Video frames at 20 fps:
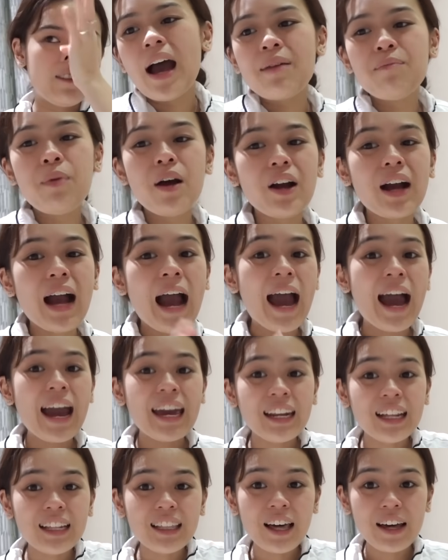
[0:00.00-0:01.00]
I bought
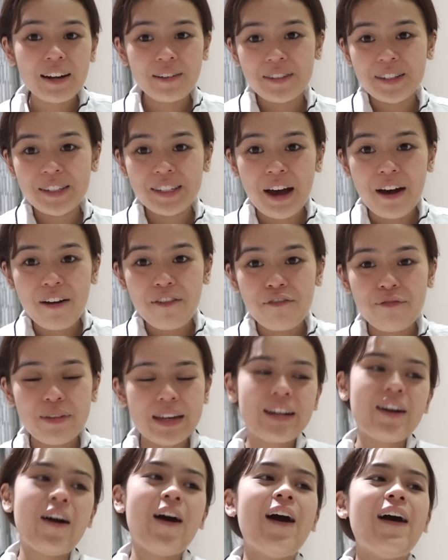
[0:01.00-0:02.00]
kind of a lot of stuff
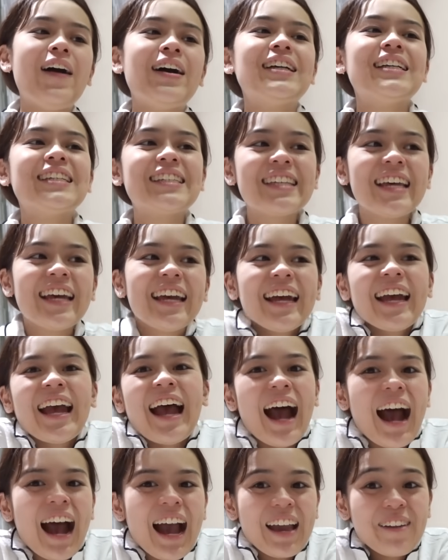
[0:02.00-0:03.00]
because
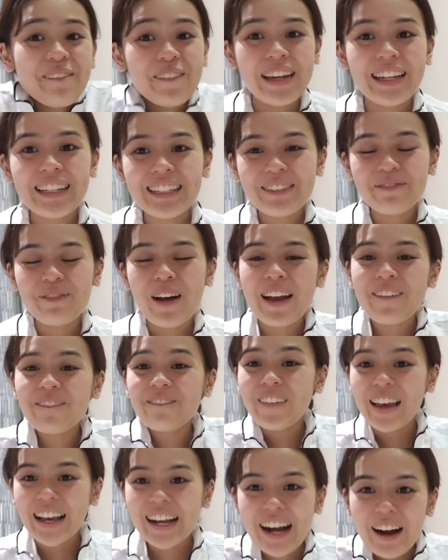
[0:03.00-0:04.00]
I am in my
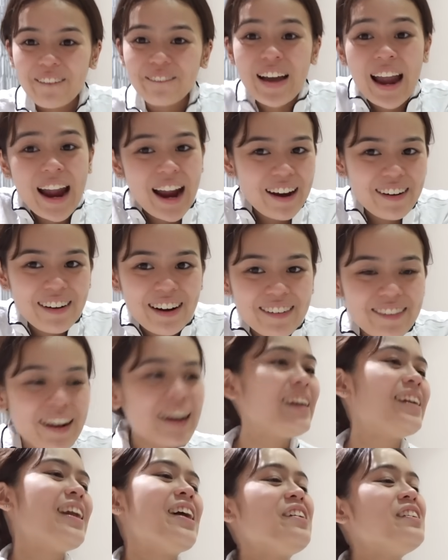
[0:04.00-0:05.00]
makeup era
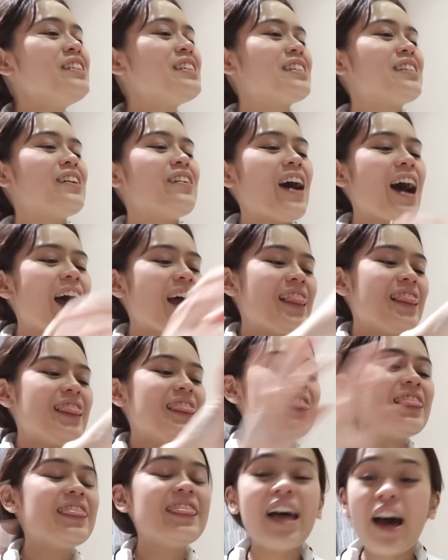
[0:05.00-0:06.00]
right now, so I
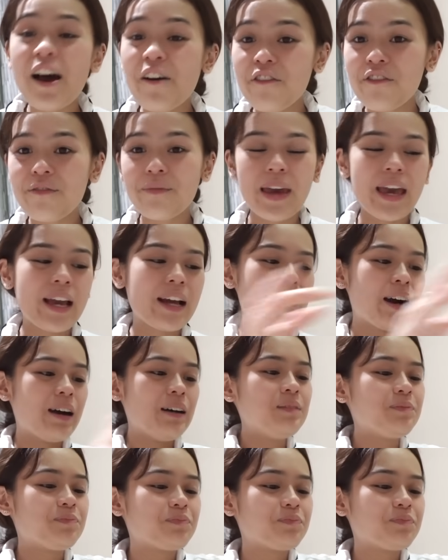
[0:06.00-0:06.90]
love makeup.